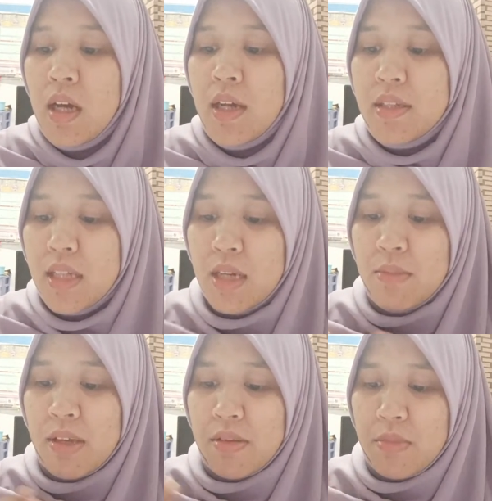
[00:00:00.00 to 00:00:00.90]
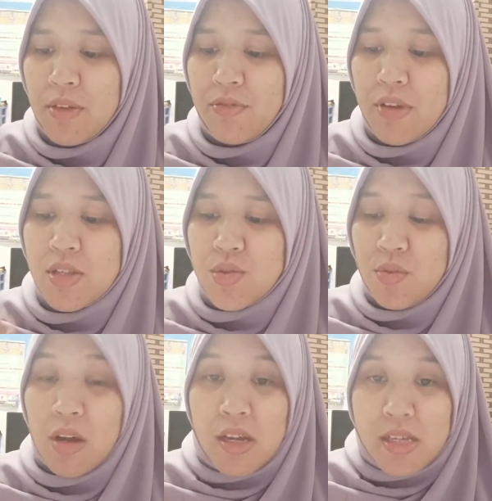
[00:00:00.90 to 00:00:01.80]
adalah my friends
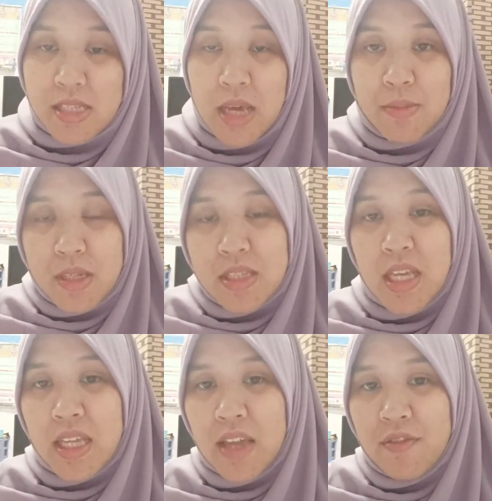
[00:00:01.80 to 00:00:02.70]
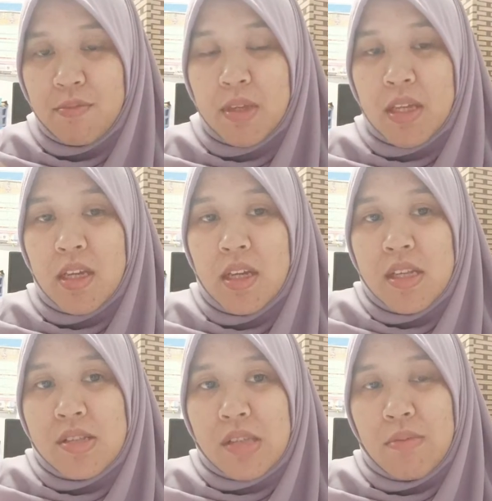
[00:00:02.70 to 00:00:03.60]
who are examiners, they give me
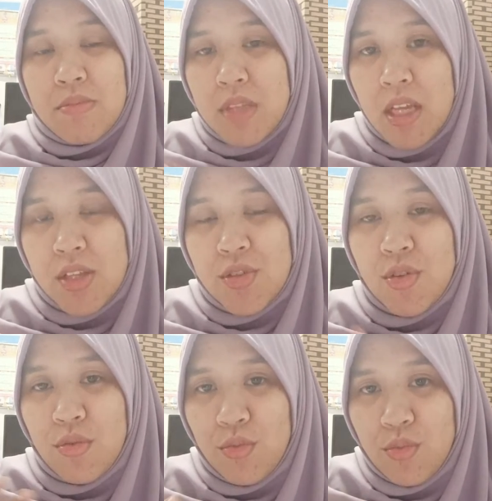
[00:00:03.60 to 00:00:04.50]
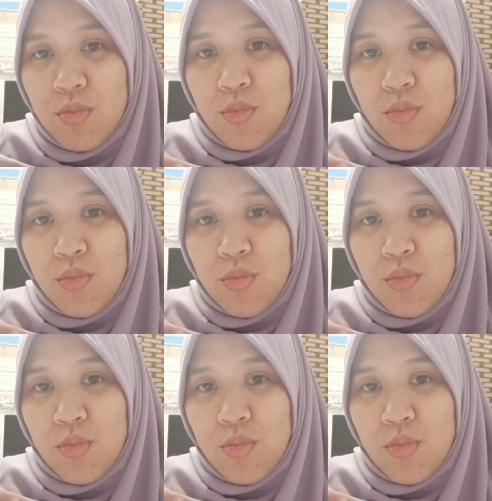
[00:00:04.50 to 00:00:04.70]
some things, you know,